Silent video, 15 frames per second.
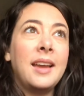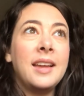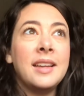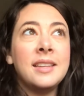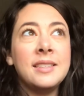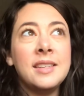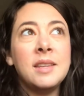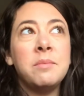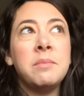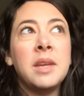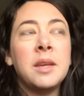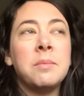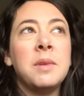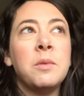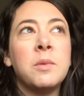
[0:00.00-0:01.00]
it didn't
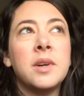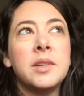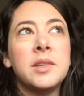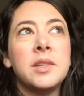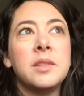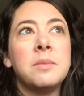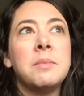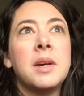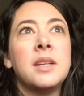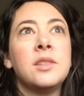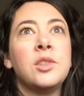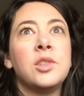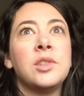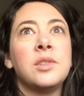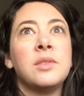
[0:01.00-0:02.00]
make me wonder as
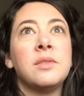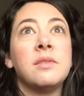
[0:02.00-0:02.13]
much